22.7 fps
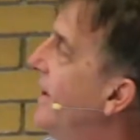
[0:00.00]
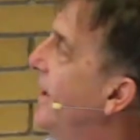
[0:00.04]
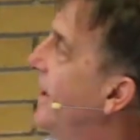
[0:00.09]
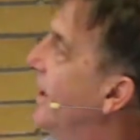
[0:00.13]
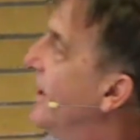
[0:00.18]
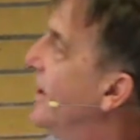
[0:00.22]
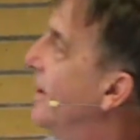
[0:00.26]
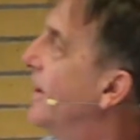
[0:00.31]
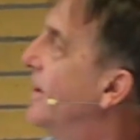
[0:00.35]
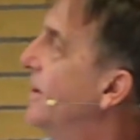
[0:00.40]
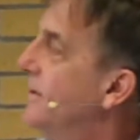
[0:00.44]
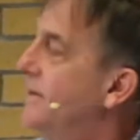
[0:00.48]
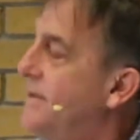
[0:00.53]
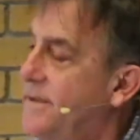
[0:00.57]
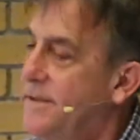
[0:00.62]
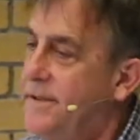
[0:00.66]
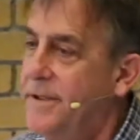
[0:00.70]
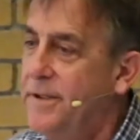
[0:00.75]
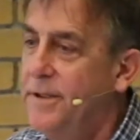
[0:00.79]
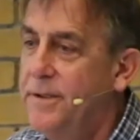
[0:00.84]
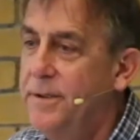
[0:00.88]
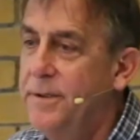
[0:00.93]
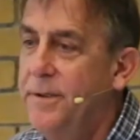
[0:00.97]
it
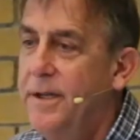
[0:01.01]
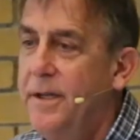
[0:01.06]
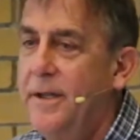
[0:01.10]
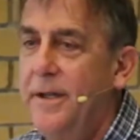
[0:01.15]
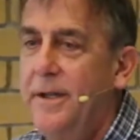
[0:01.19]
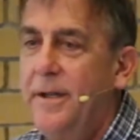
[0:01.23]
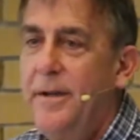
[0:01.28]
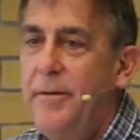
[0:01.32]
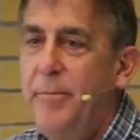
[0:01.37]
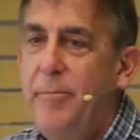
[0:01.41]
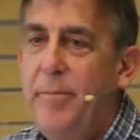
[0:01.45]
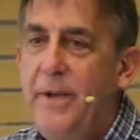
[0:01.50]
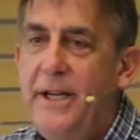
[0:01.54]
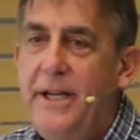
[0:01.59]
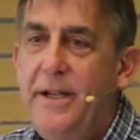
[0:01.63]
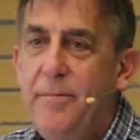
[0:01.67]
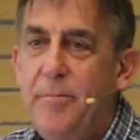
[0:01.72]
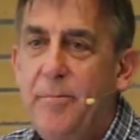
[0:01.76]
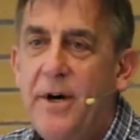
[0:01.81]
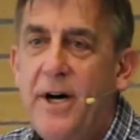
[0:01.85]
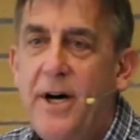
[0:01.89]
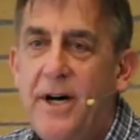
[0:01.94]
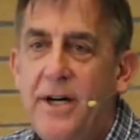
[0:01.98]
goes to
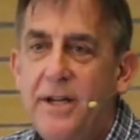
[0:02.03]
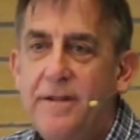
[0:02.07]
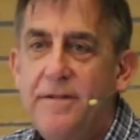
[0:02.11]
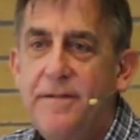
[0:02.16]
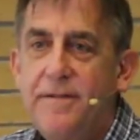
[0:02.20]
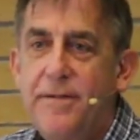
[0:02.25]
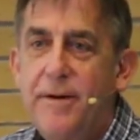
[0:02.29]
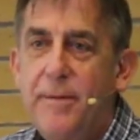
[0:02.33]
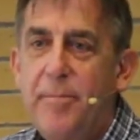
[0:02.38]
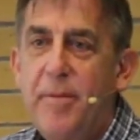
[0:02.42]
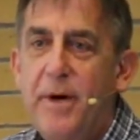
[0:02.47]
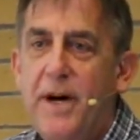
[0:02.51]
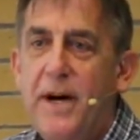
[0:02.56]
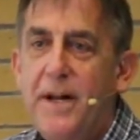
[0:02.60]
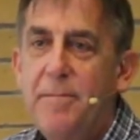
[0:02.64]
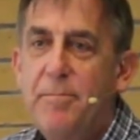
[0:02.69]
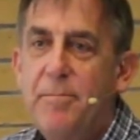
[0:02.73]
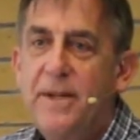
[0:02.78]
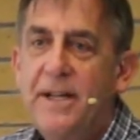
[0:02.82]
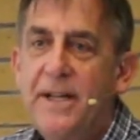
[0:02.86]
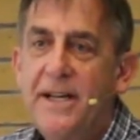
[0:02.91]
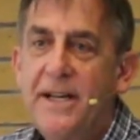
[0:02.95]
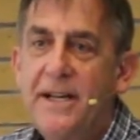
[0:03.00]
peat pots for
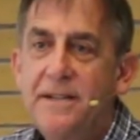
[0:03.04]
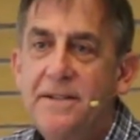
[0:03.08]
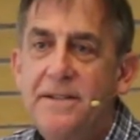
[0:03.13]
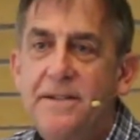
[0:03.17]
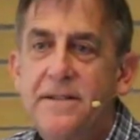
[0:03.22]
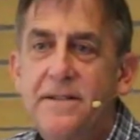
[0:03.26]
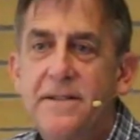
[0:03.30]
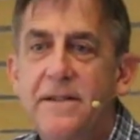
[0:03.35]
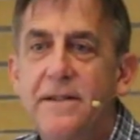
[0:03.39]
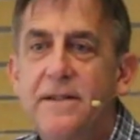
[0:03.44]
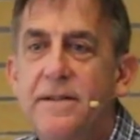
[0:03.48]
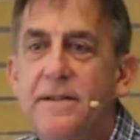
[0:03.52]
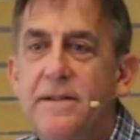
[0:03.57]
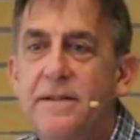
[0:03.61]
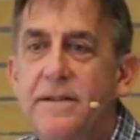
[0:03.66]
pot plants.